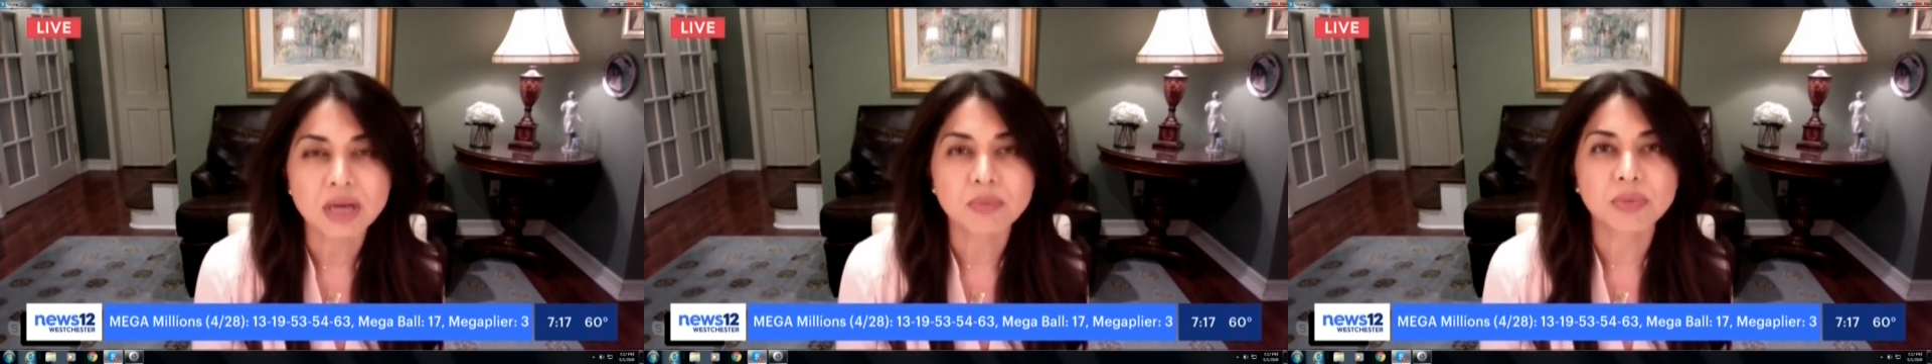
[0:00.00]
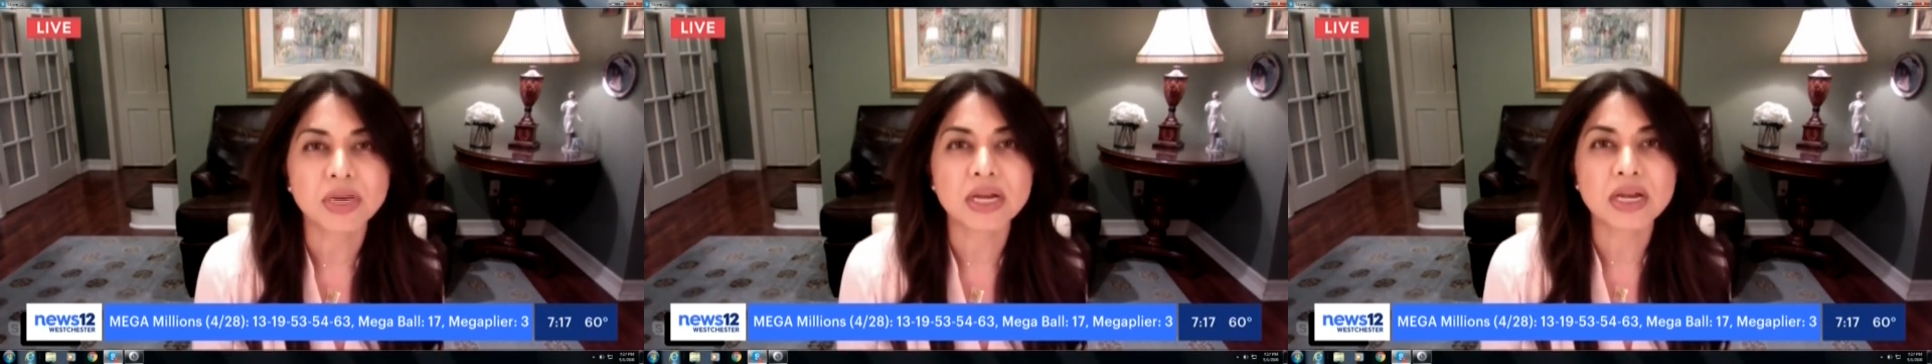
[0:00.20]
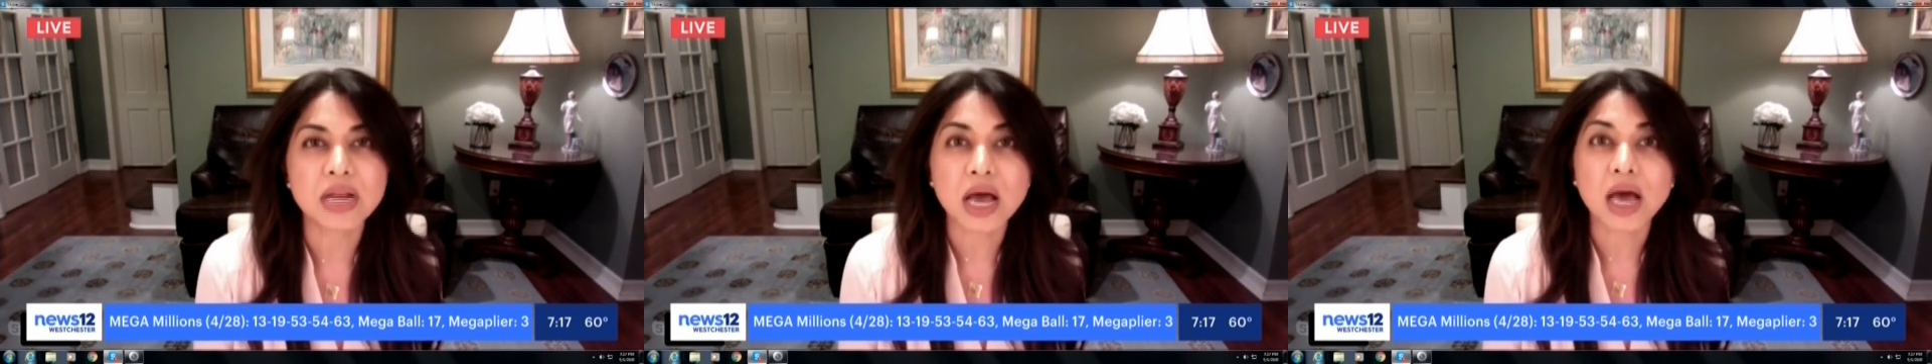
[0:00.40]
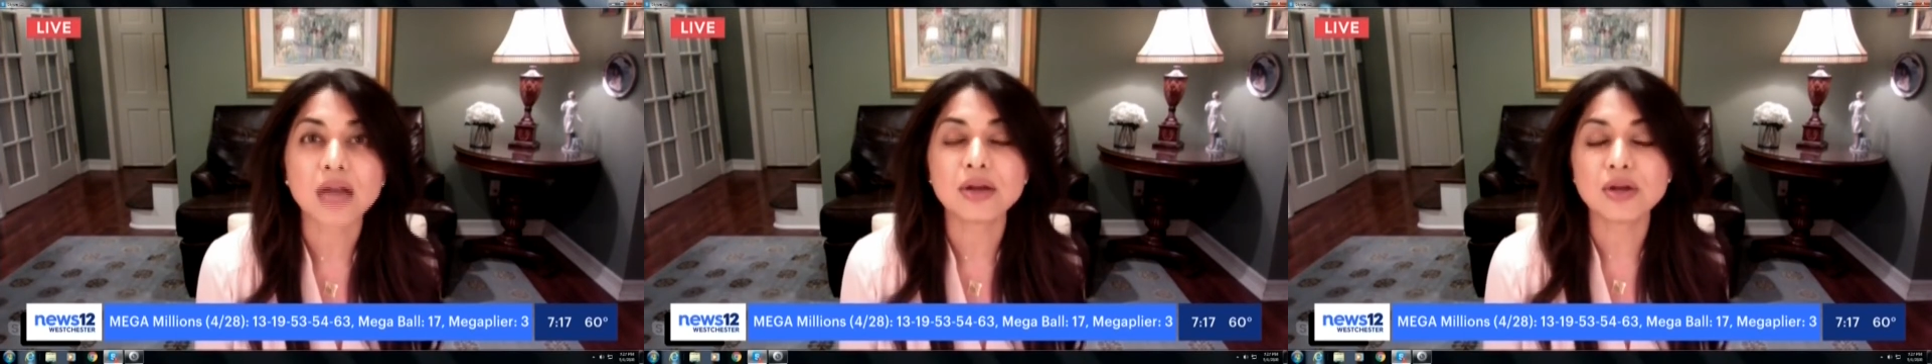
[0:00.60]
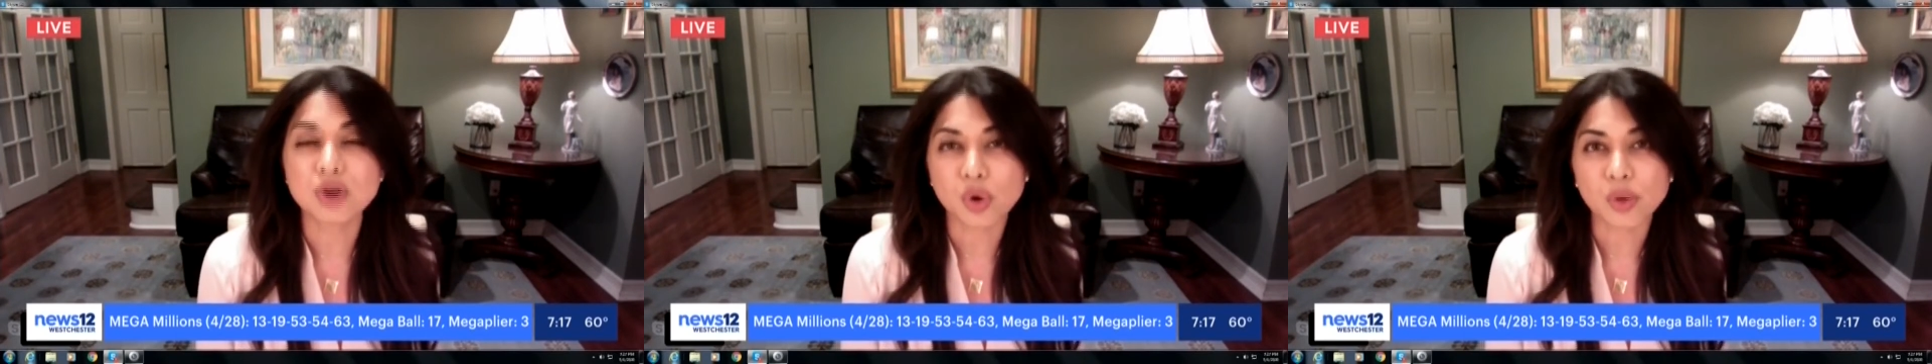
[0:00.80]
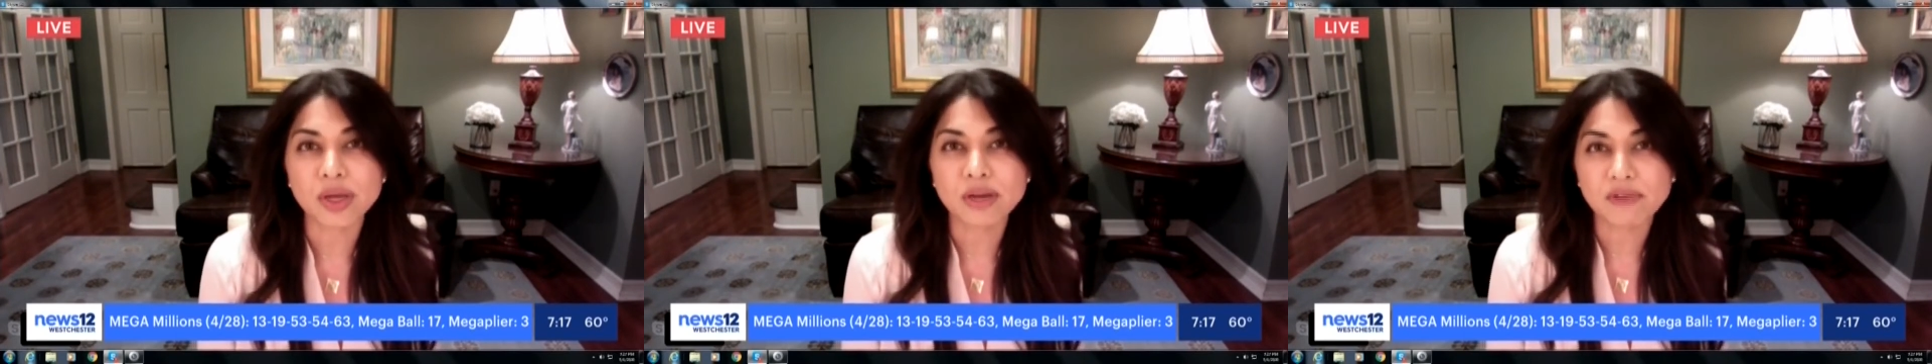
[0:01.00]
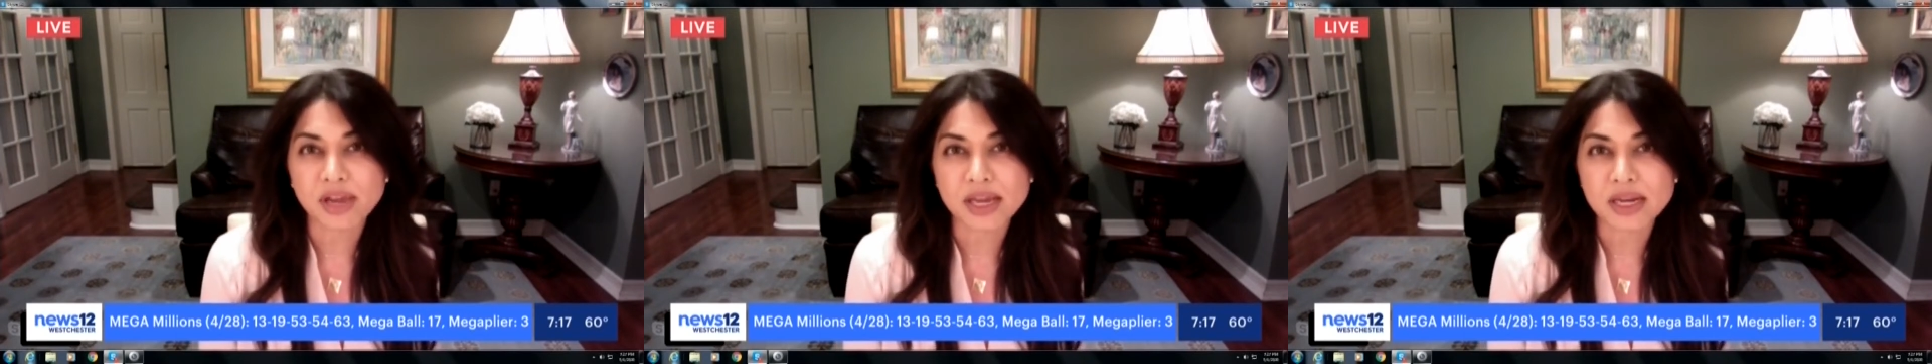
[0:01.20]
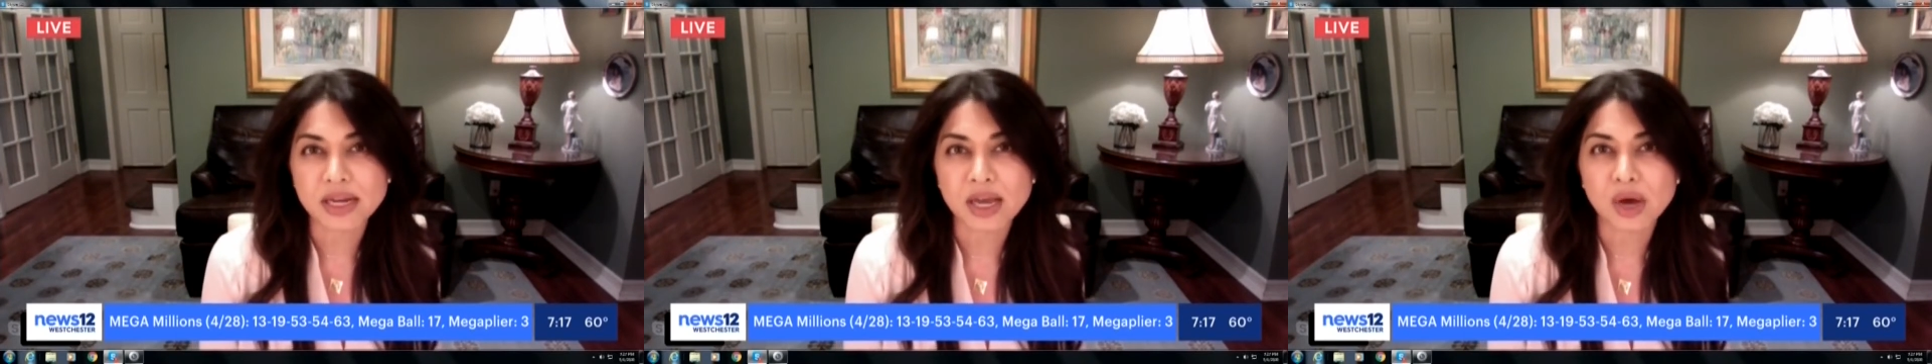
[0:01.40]
but not knowing
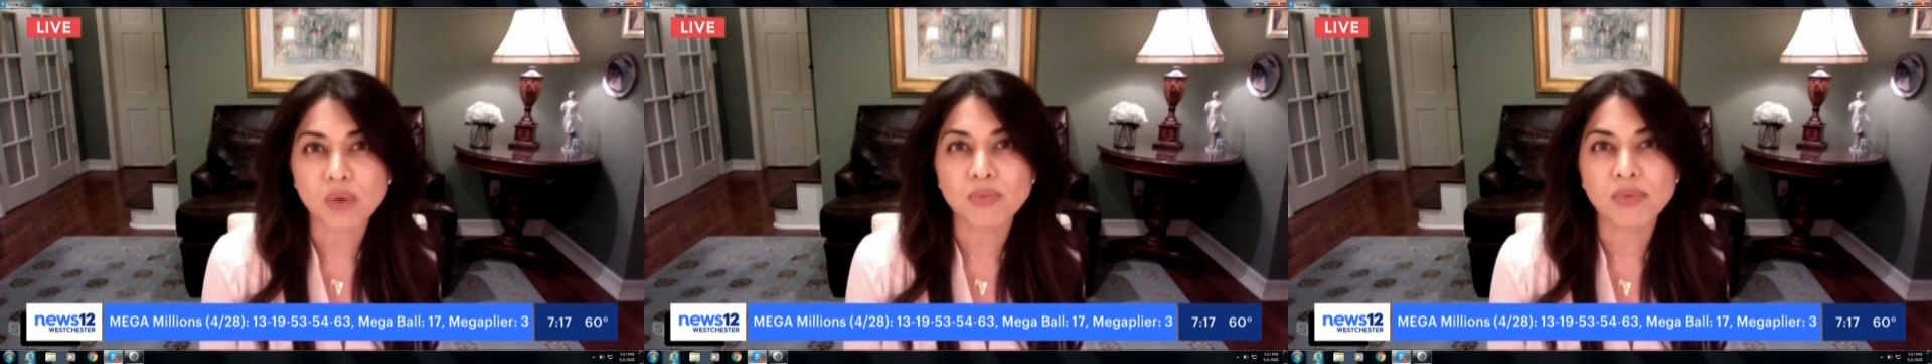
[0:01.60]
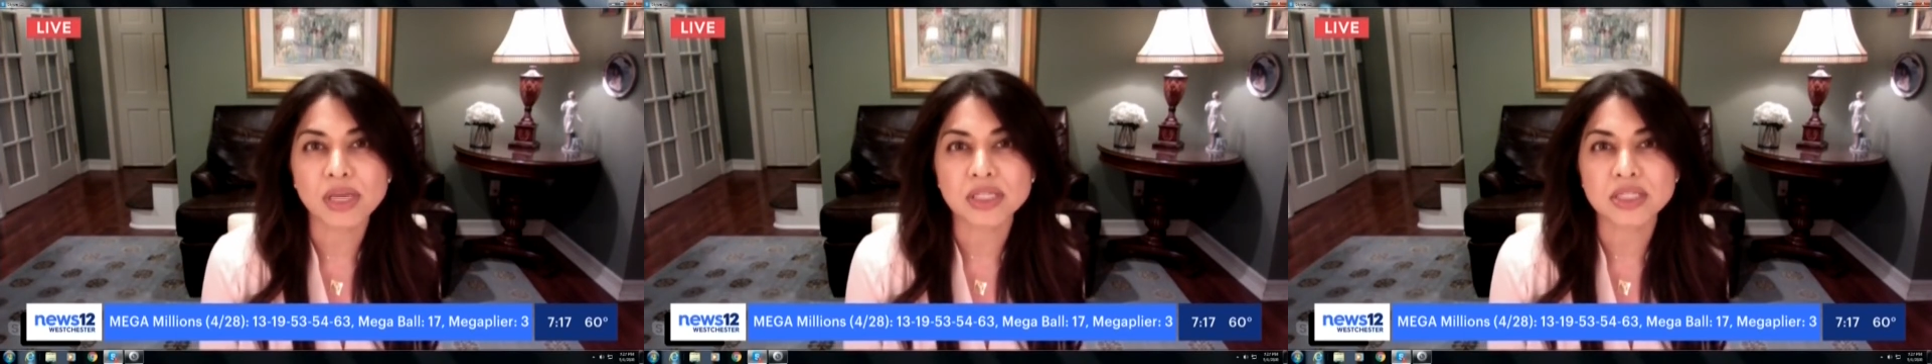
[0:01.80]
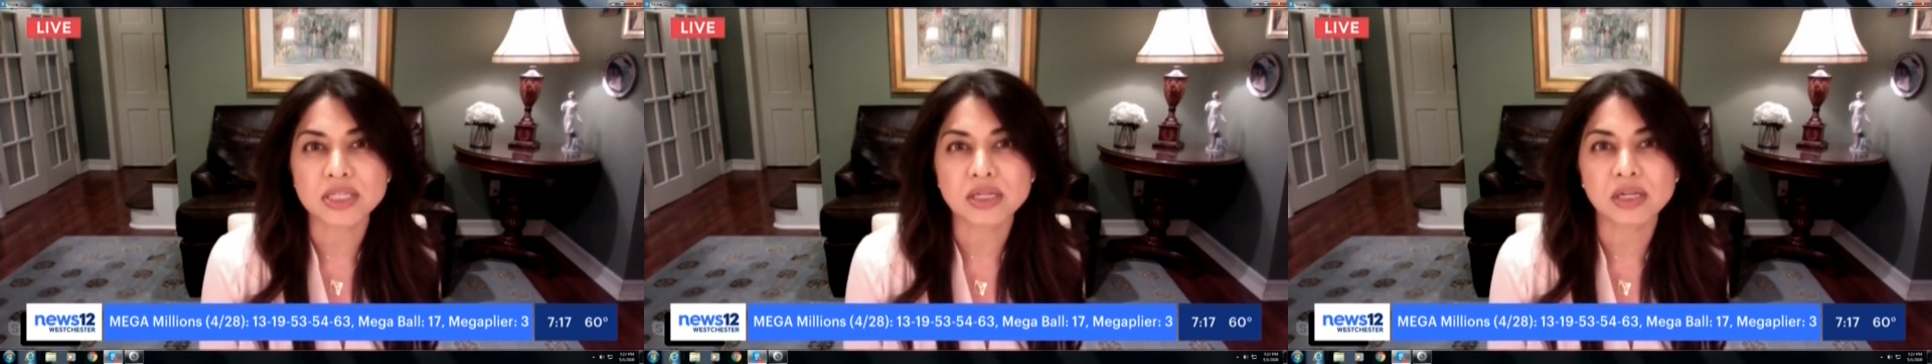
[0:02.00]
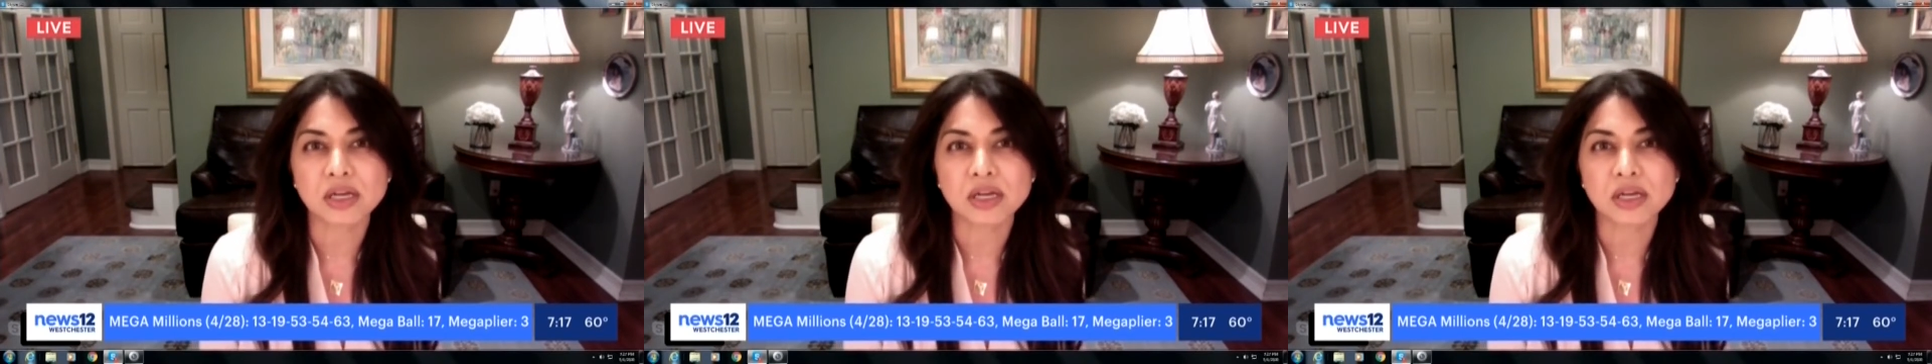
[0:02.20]
right now makes it